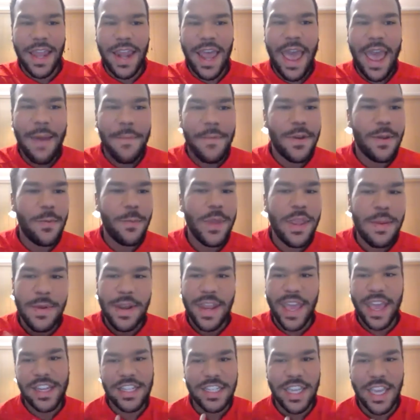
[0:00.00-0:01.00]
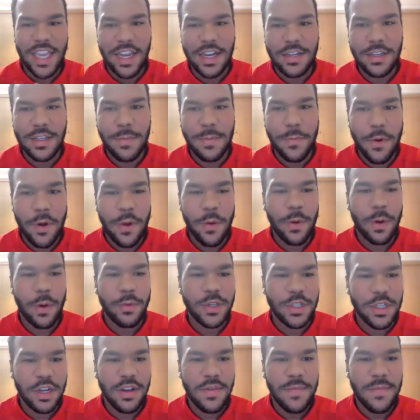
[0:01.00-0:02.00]
happened and we'd been educated to the point where we
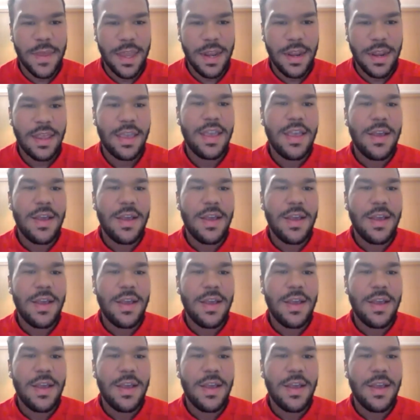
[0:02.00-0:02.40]
should have been,